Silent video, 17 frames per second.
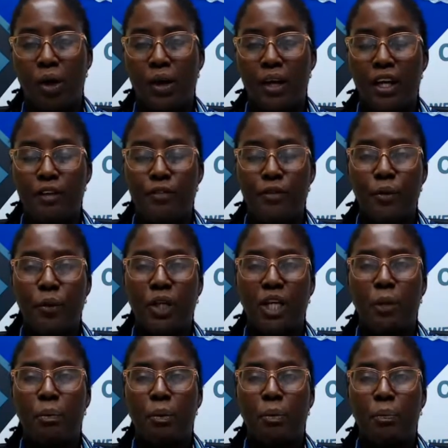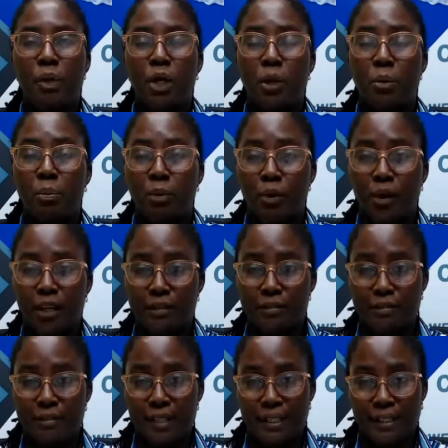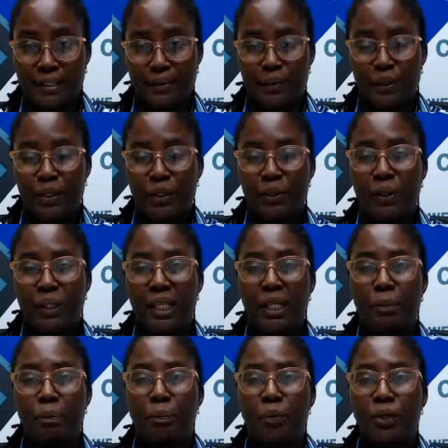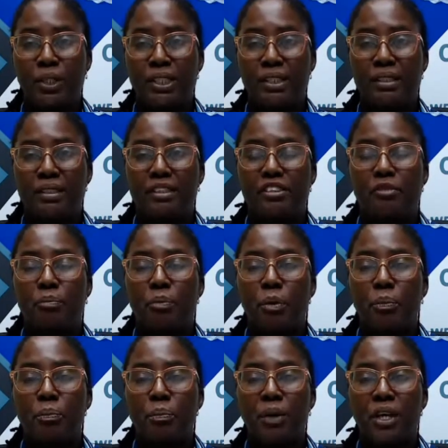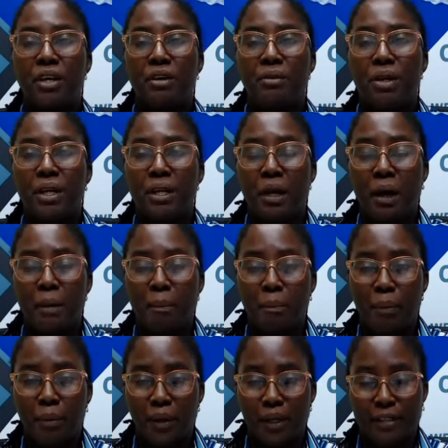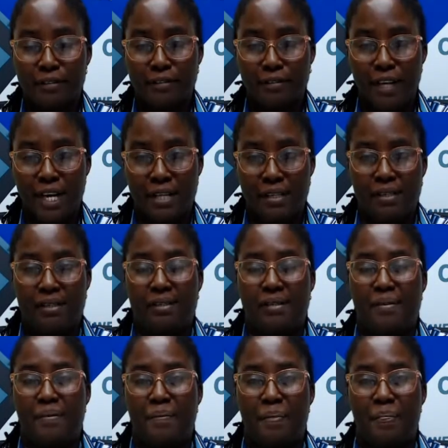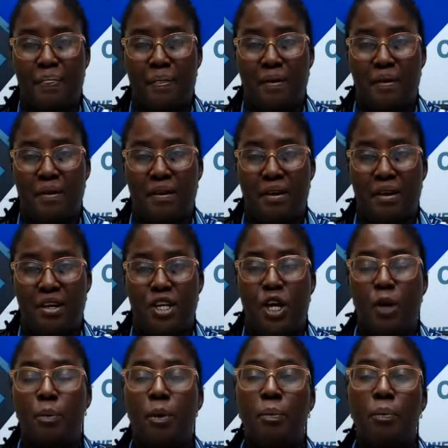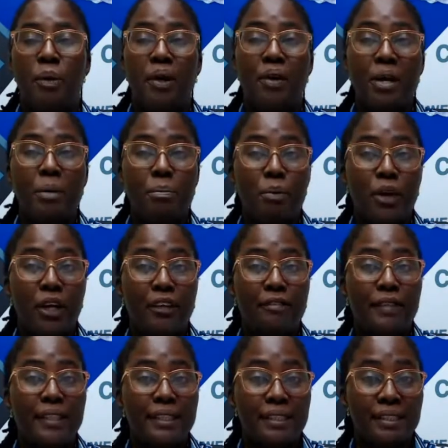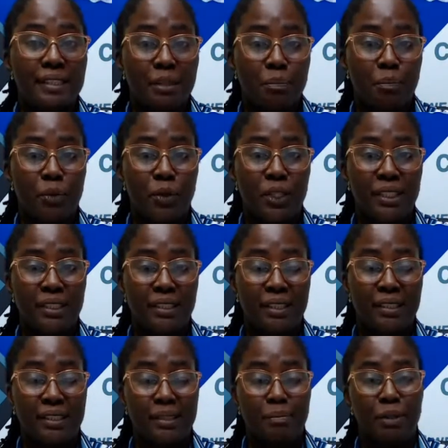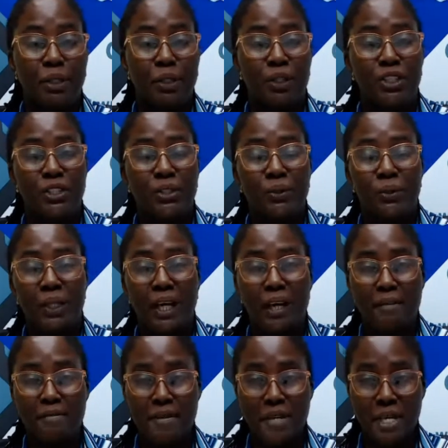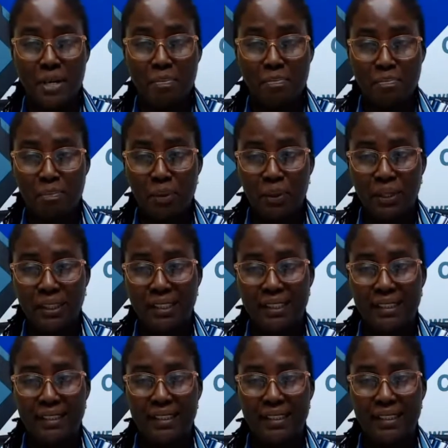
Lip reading: if you want to prepare breakfast, we can look at the process of preparing breakfast. Now, preparing breakfast is a process because you'll have inputs